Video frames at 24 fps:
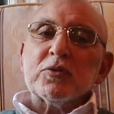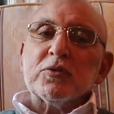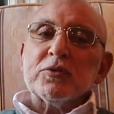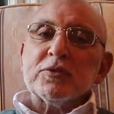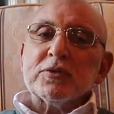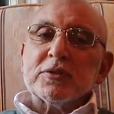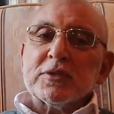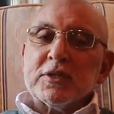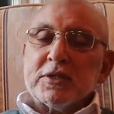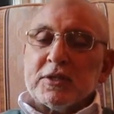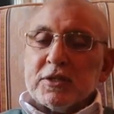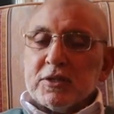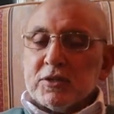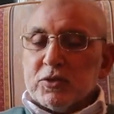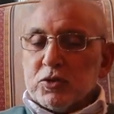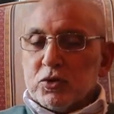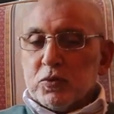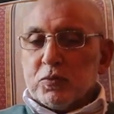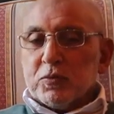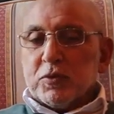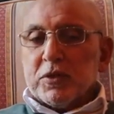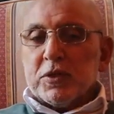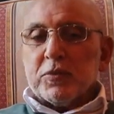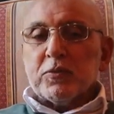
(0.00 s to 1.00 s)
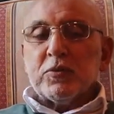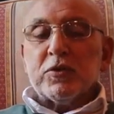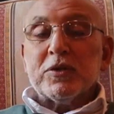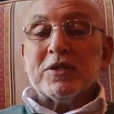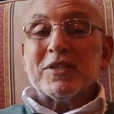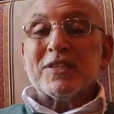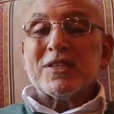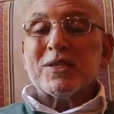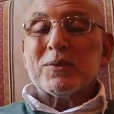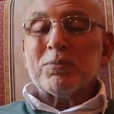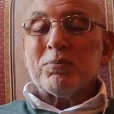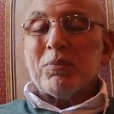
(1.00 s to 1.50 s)
considerate to people,
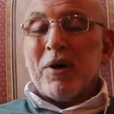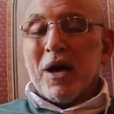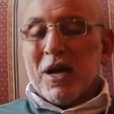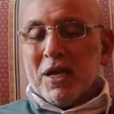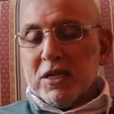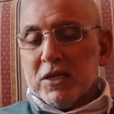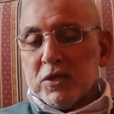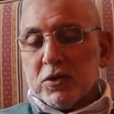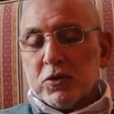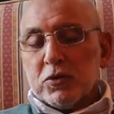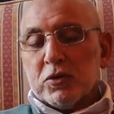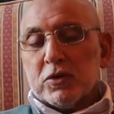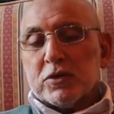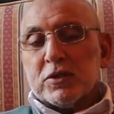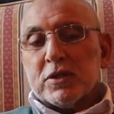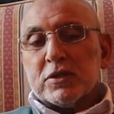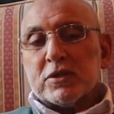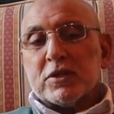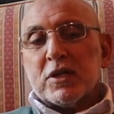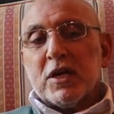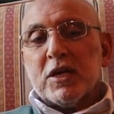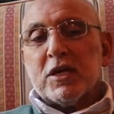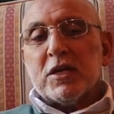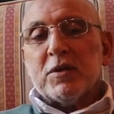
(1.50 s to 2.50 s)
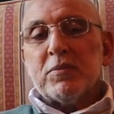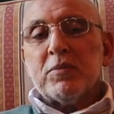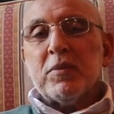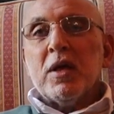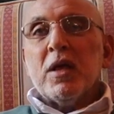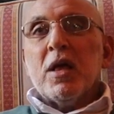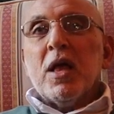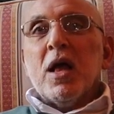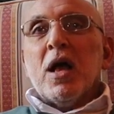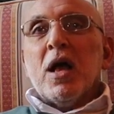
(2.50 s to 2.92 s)
smiling all the time,